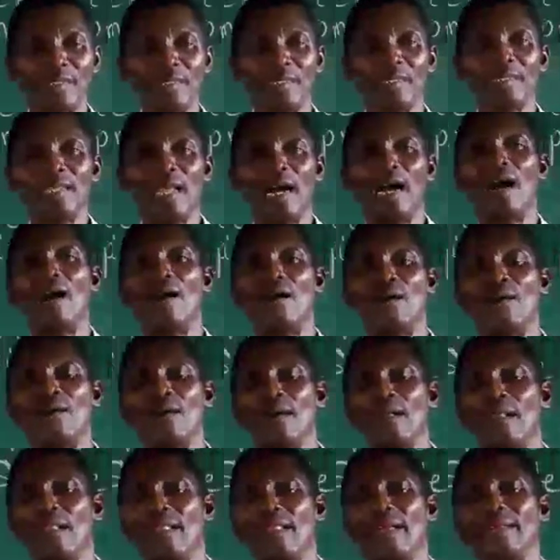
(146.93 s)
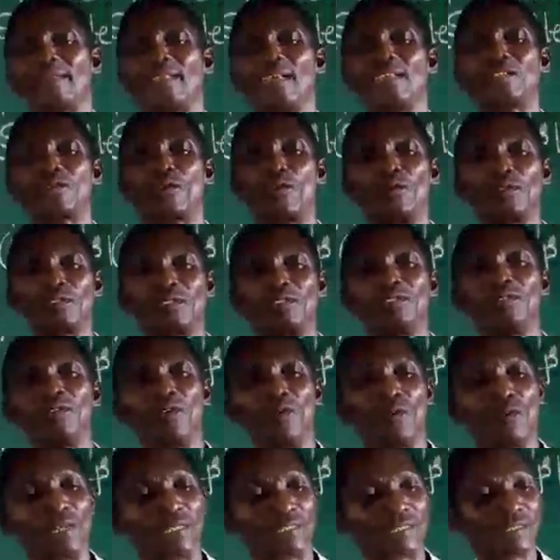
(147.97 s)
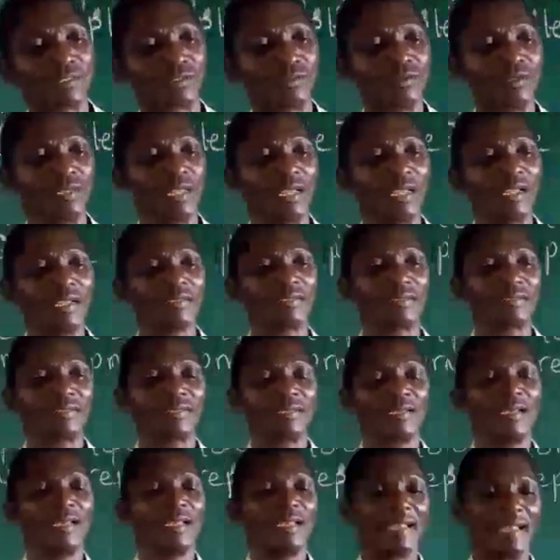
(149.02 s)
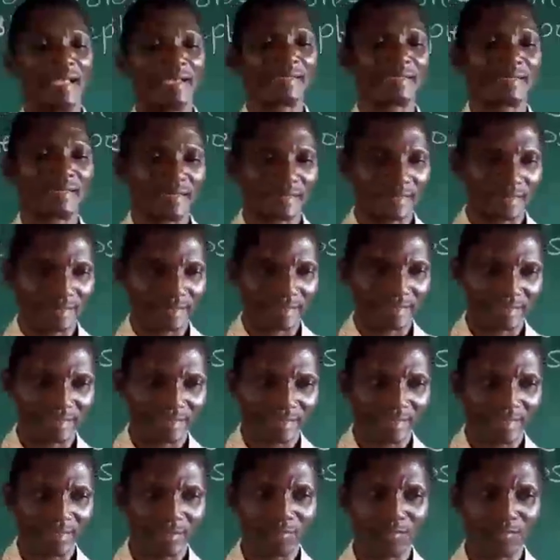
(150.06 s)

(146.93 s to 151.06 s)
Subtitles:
Now, let us continue with today's lesson.